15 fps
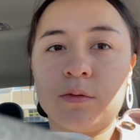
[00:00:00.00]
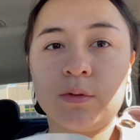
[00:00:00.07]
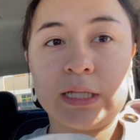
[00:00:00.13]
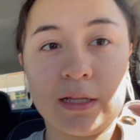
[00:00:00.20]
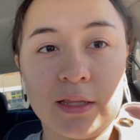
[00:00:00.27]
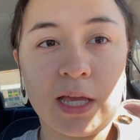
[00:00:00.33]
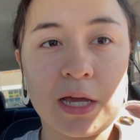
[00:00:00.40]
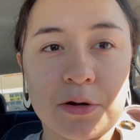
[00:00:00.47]

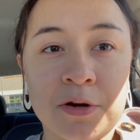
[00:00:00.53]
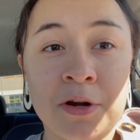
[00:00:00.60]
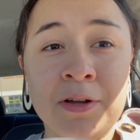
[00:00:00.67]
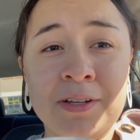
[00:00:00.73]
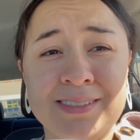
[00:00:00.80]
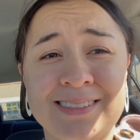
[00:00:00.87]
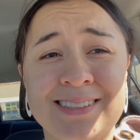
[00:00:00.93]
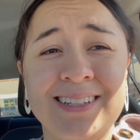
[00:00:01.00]
without the
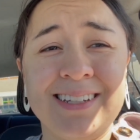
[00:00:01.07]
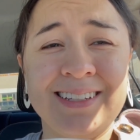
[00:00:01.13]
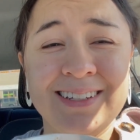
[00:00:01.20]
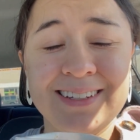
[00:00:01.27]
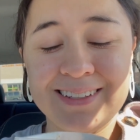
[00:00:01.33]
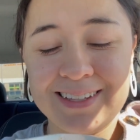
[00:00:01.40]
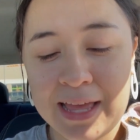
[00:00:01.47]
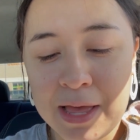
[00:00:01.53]
arroz,
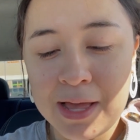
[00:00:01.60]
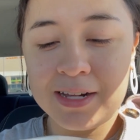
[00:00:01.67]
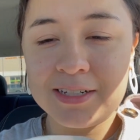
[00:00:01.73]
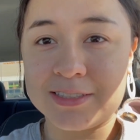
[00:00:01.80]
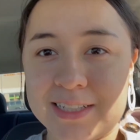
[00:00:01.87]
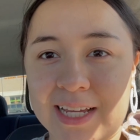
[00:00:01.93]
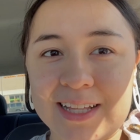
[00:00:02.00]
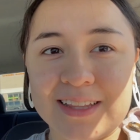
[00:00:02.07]

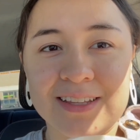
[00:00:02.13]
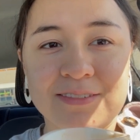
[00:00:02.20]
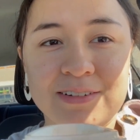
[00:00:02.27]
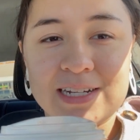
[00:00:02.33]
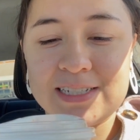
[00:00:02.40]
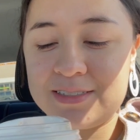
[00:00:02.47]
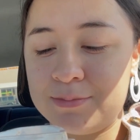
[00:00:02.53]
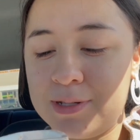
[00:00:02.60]
just like the
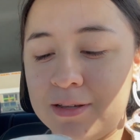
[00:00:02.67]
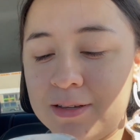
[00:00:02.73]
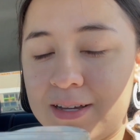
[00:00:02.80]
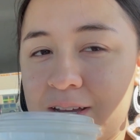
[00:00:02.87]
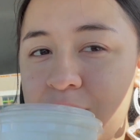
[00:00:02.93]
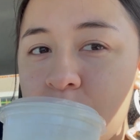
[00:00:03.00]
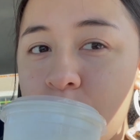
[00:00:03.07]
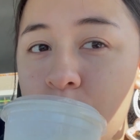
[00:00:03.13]
rice milk,